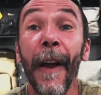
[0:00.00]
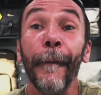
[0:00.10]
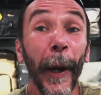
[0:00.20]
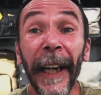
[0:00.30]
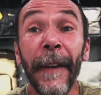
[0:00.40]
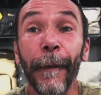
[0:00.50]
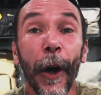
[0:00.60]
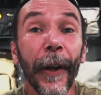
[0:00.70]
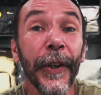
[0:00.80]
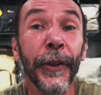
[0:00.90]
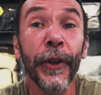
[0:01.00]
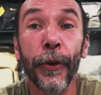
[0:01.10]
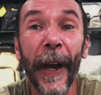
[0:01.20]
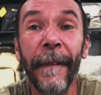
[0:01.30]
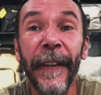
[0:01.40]
For any vlogger, this is a
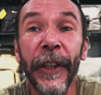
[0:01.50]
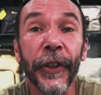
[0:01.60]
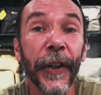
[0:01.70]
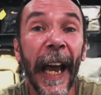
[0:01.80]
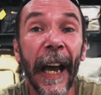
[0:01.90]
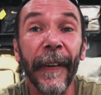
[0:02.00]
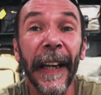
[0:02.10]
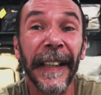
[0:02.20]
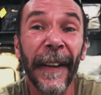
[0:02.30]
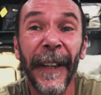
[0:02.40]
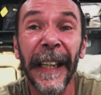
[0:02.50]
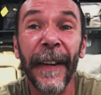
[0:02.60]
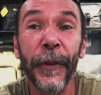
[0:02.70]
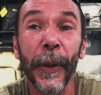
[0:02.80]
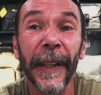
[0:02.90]
great feature to have and definitely
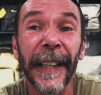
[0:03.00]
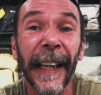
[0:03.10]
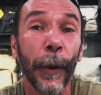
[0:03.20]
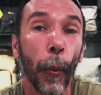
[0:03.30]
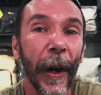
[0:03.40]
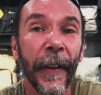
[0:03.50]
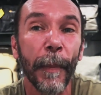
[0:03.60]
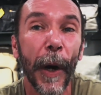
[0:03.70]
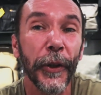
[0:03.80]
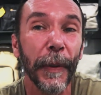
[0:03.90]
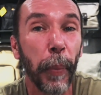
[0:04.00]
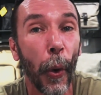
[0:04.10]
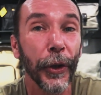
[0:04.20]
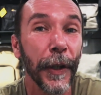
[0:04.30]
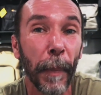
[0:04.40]
gives you a tick in one of the most
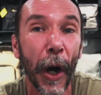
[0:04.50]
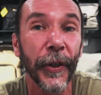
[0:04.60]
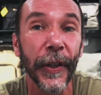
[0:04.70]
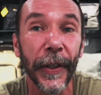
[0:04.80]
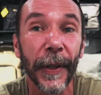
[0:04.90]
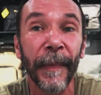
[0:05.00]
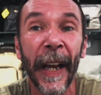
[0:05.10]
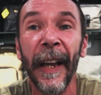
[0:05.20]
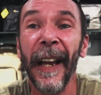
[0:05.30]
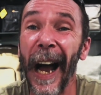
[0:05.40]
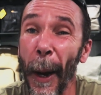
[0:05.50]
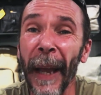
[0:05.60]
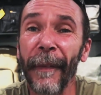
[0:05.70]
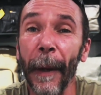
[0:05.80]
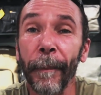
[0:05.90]
important boxes.
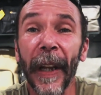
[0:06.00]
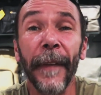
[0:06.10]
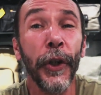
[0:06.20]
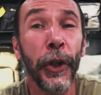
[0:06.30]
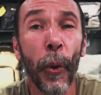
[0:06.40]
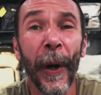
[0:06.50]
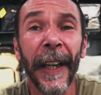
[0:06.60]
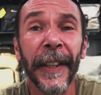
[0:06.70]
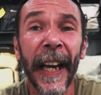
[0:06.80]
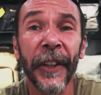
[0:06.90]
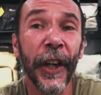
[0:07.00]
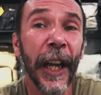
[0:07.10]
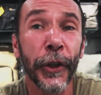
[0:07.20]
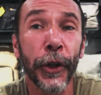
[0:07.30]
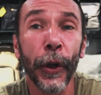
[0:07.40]
However, if you do want to attach
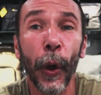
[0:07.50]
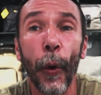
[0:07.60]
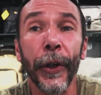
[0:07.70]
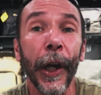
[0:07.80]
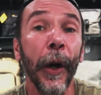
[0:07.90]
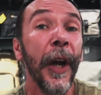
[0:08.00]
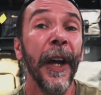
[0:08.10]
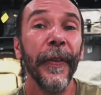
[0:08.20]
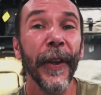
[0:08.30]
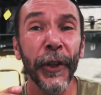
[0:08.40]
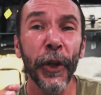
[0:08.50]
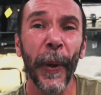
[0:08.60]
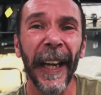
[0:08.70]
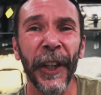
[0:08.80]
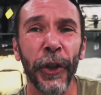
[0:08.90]
external audio, this is
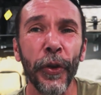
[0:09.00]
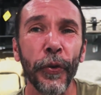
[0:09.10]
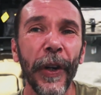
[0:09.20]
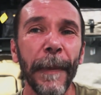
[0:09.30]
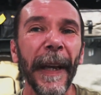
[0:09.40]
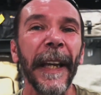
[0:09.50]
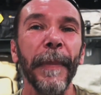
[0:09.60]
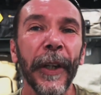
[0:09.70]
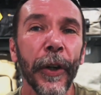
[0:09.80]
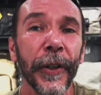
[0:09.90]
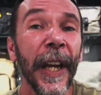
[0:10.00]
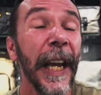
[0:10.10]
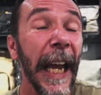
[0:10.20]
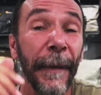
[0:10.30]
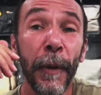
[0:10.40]
where issues creep in, because
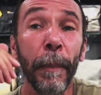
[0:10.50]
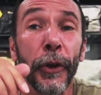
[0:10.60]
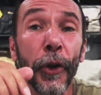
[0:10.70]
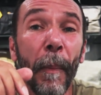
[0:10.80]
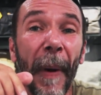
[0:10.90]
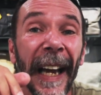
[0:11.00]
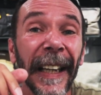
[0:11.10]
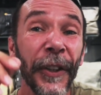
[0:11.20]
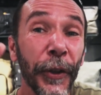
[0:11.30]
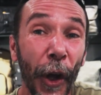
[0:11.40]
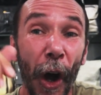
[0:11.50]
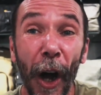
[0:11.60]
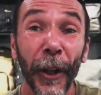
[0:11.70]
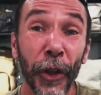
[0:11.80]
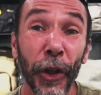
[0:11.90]
if you put your mic into the
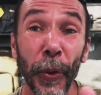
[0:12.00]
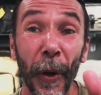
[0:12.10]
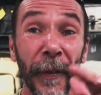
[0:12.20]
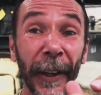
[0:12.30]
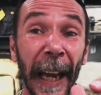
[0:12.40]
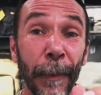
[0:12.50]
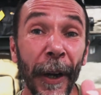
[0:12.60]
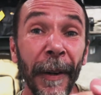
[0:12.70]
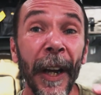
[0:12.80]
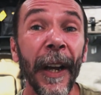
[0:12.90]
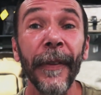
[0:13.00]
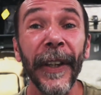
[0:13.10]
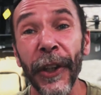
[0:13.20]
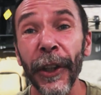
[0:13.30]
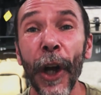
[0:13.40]
hot shoe of the camera,
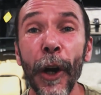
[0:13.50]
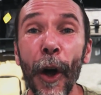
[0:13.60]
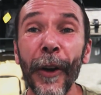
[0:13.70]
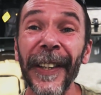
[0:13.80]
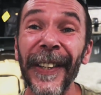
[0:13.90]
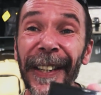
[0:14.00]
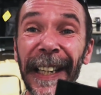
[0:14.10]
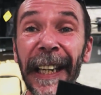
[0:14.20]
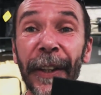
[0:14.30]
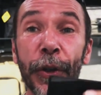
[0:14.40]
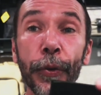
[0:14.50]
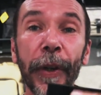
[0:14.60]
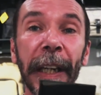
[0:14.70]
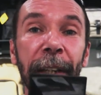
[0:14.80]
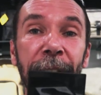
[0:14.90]
then you can no longer see the
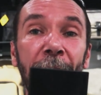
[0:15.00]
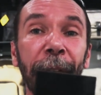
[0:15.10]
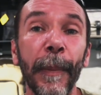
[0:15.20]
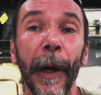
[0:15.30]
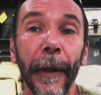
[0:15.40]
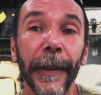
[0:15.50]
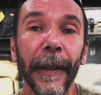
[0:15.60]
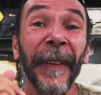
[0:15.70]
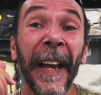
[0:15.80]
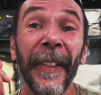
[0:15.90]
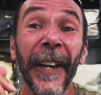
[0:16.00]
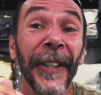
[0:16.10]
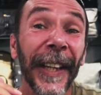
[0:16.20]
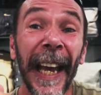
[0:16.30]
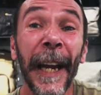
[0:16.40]
screen in selfie mode.
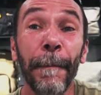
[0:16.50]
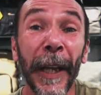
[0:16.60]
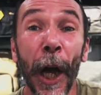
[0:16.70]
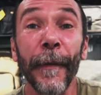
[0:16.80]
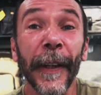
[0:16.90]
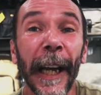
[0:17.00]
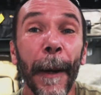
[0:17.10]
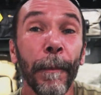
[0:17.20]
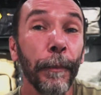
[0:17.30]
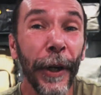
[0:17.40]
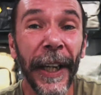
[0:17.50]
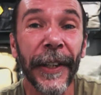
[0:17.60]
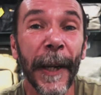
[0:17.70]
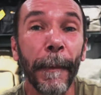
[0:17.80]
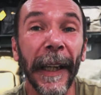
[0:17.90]
This can be overcome pretty
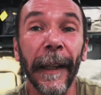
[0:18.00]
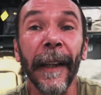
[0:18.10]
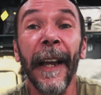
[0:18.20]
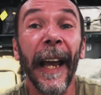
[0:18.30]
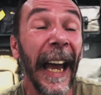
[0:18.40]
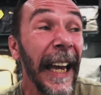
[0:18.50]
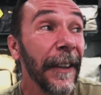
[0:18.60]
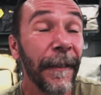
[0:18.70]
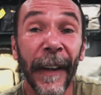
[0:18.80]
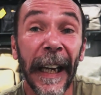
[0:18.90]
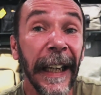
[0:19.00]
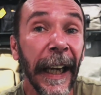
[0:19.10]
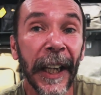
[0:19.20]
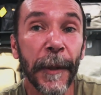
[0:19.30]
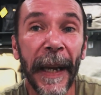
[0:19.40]
simply and fairly
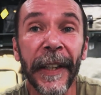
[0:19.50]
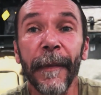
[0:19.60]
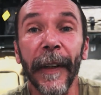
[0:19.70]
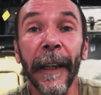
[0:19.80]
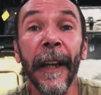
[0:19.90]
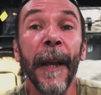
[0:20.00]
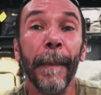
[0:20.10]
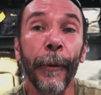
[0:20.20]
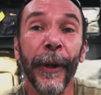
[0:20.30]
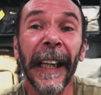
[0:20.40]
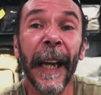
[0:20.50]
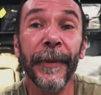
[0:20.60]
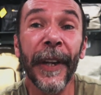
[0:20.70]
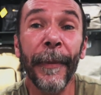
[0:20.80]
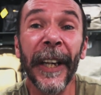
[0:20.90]
inexpensively by rigging up
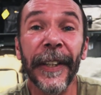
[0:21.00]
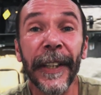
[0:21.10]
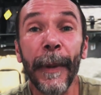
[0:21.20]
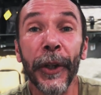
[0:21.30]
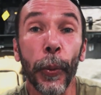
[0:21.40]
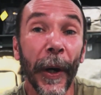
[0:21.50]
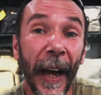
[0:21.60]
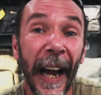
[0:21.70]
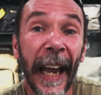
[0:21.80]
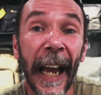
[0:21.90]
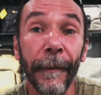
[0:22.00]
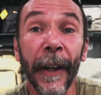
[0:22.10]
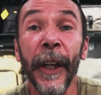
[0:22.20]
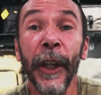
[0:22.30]
something similar to what I have.